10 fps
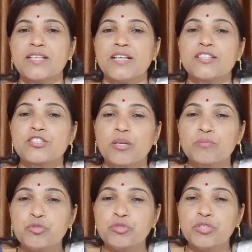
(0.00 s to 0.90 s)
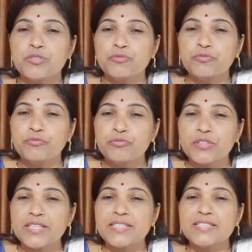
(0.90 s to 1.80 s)
A sumptuous
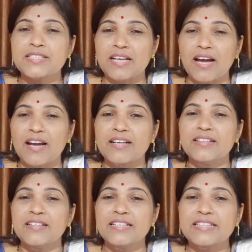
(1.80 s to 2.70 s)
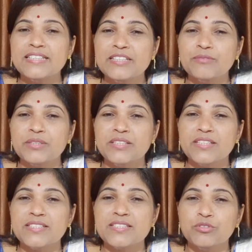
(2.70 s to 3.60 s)
feast and gift.
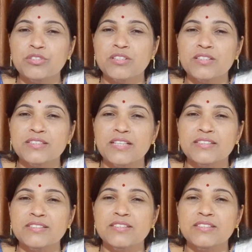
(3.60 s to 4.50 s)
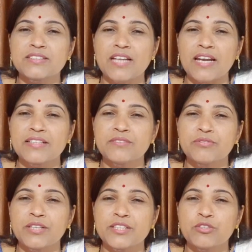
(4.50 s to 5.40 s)
Yes, Rudra, Ritanjali, Rani,
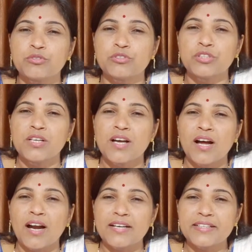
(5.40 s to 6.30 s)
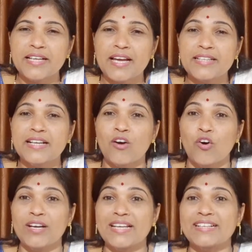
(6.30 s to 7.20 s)
very good. And Niharika,
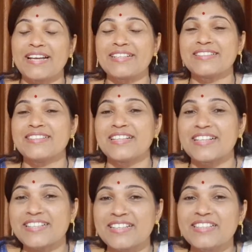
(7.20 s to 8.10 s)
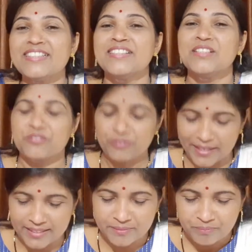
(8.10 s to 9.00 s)
all are writing correctly. Fine.